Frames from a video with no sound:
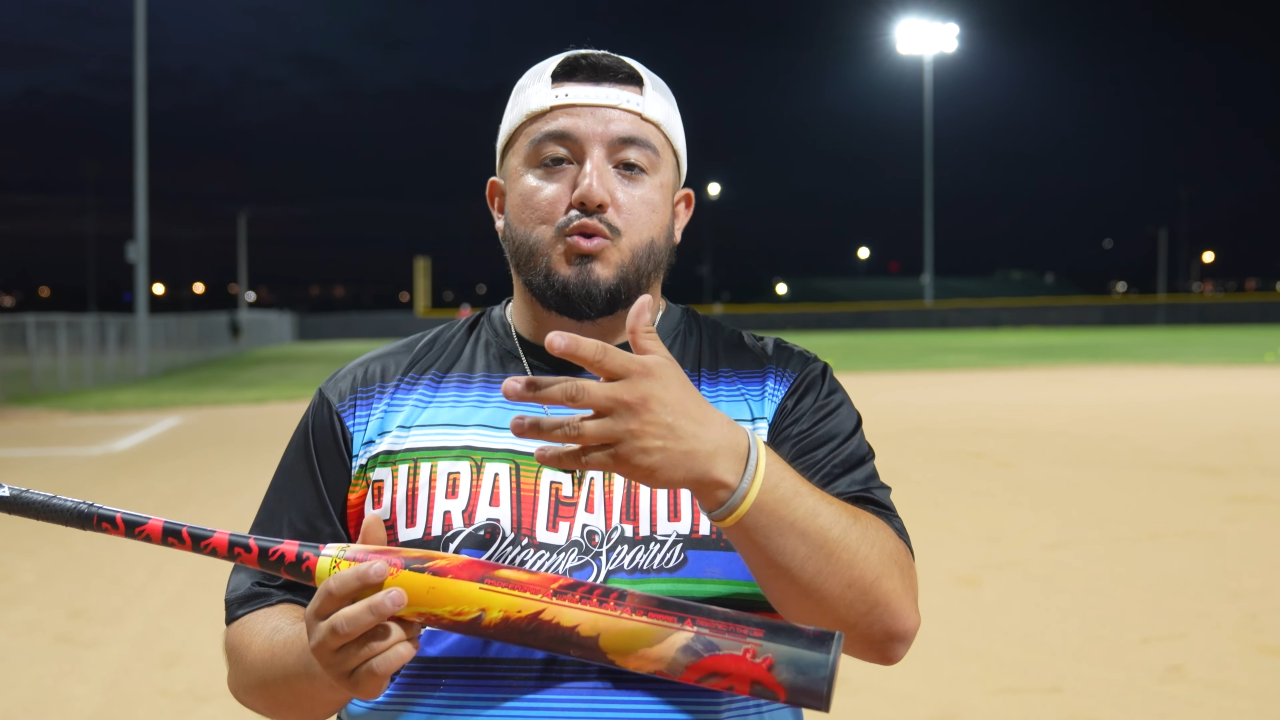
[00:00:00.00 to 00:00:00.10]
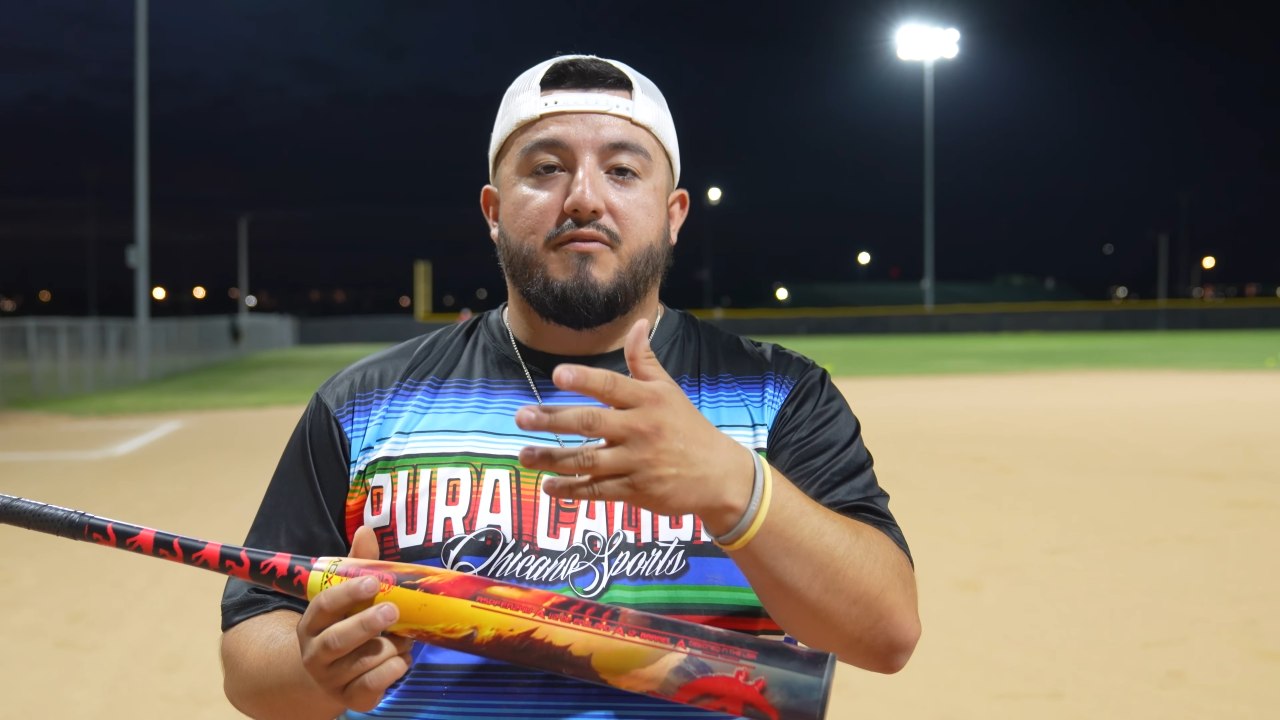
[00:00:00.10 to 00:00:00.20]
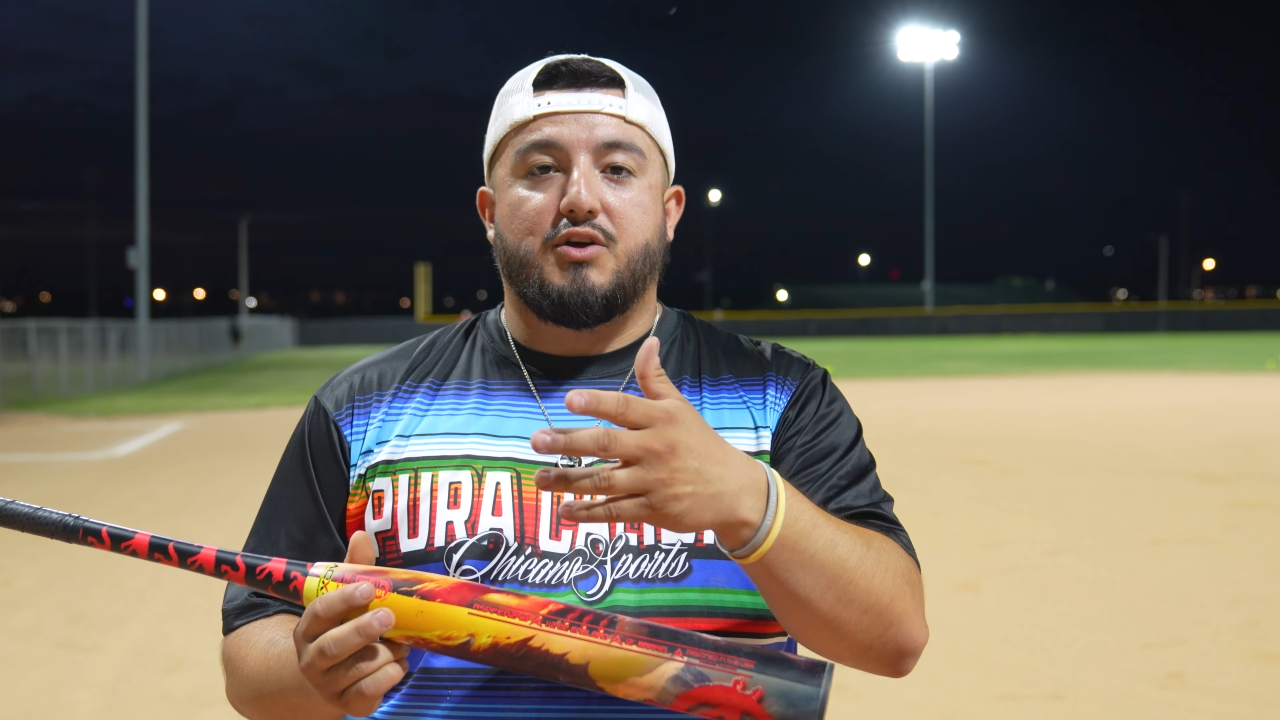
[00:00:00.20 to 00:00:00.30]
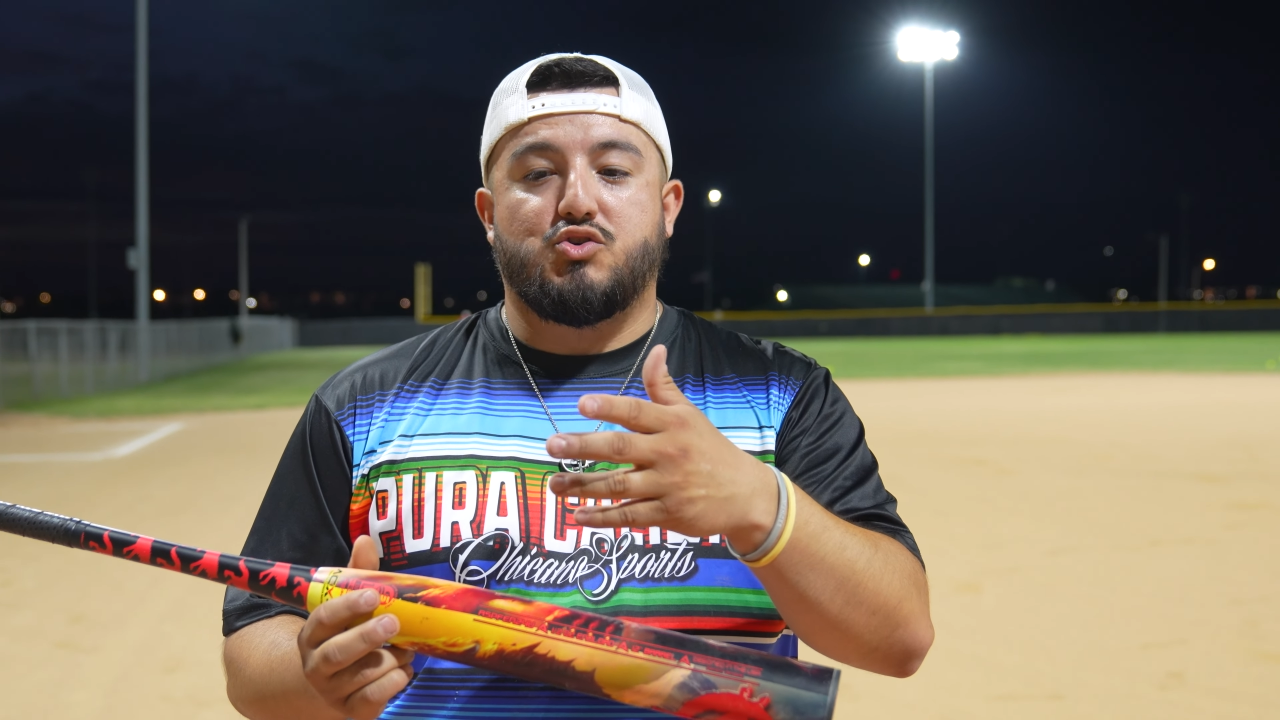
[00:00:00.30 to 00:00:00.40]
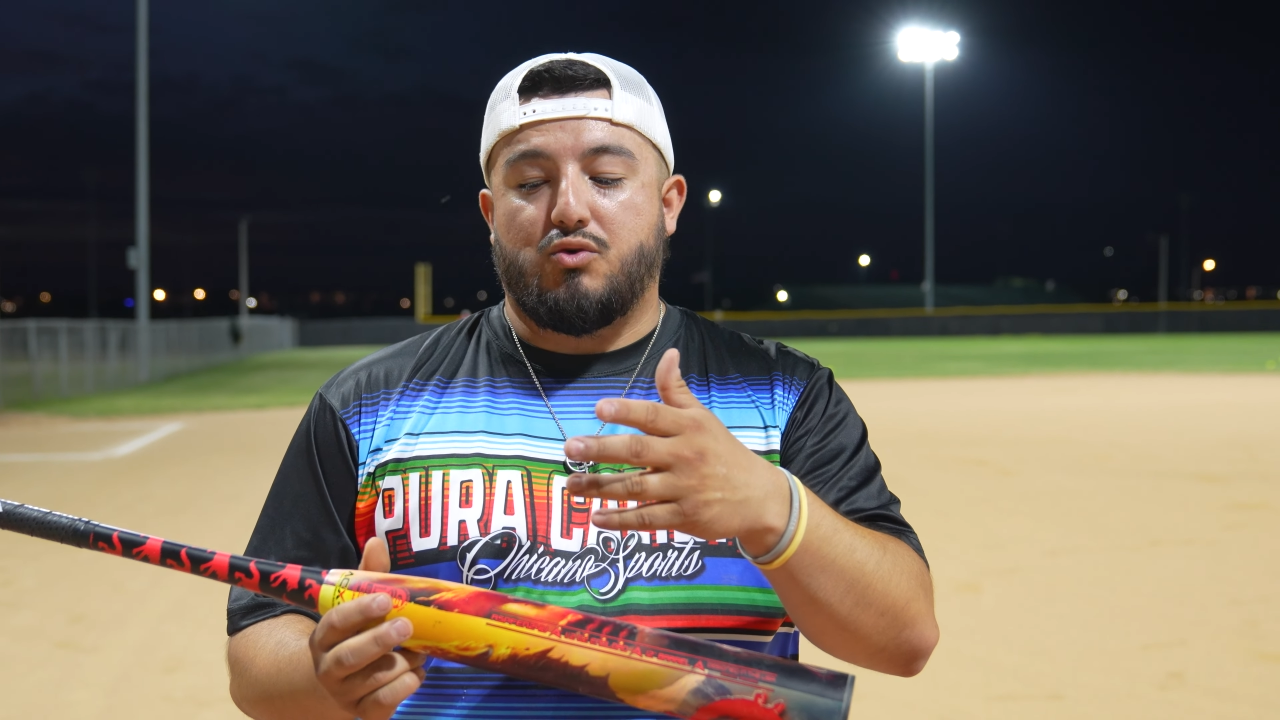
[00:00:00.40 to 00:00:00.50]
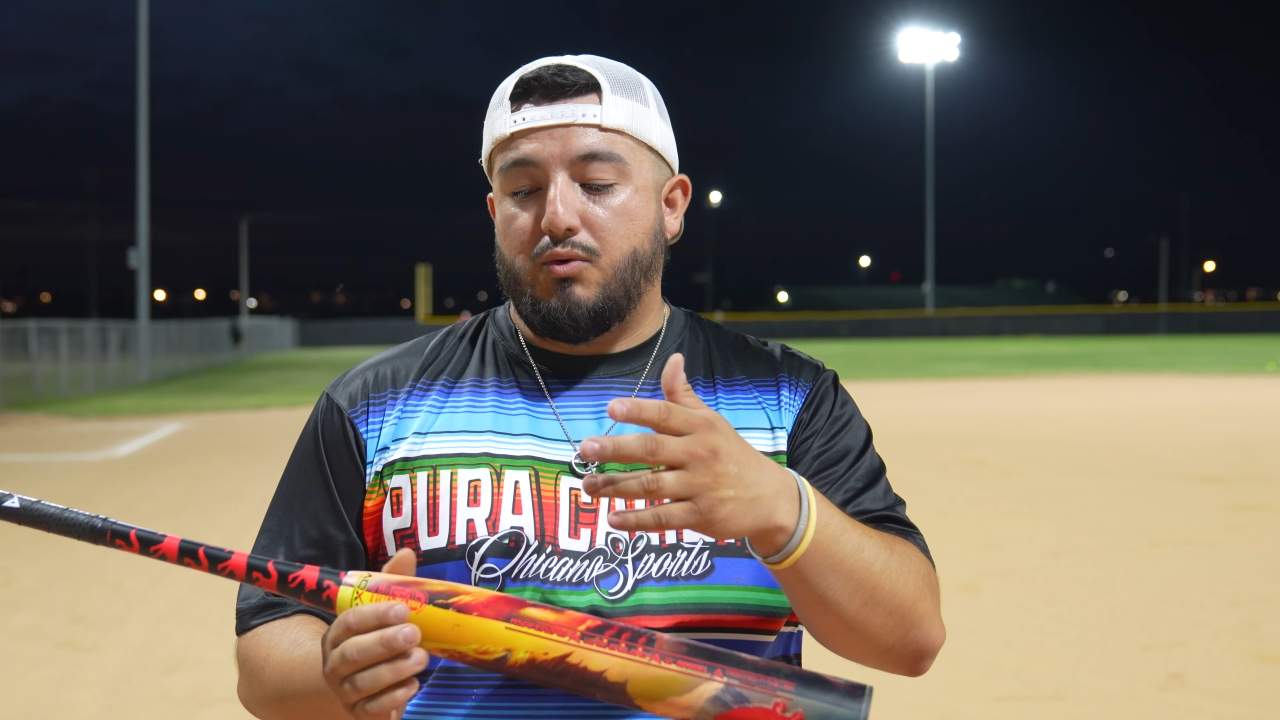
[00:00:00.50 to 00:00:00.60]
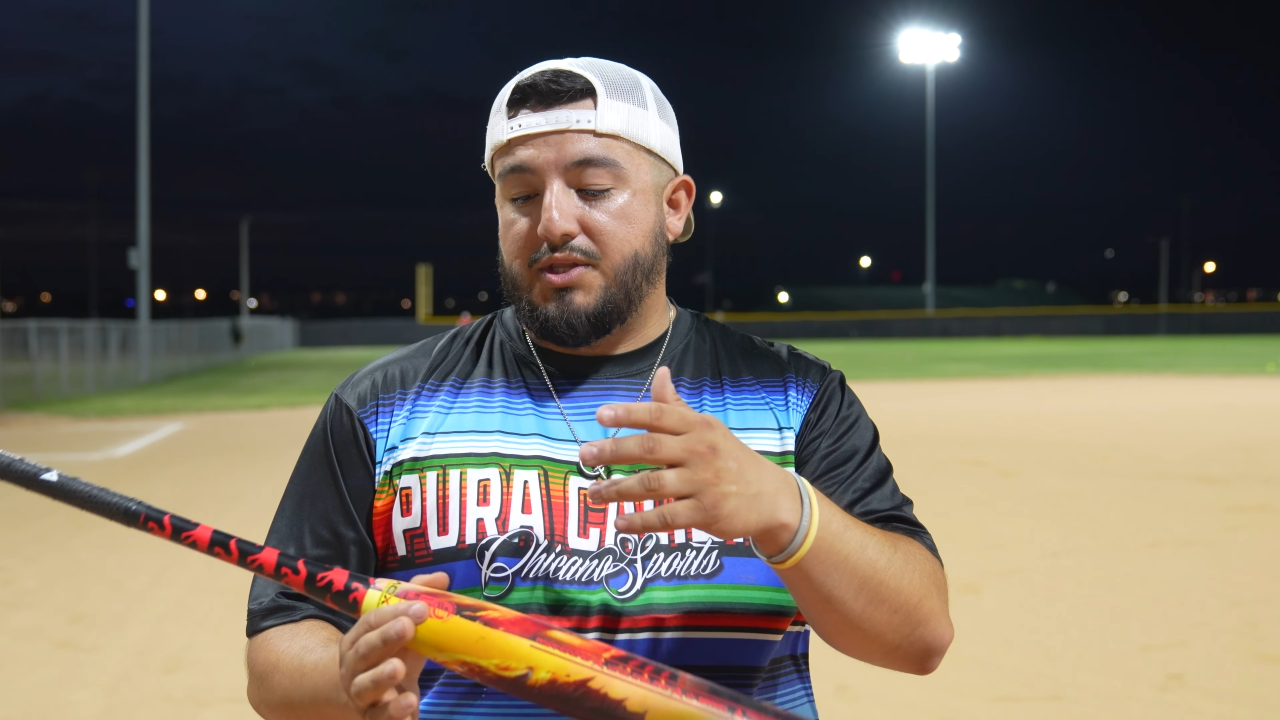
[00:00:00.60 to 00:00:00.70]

sort of control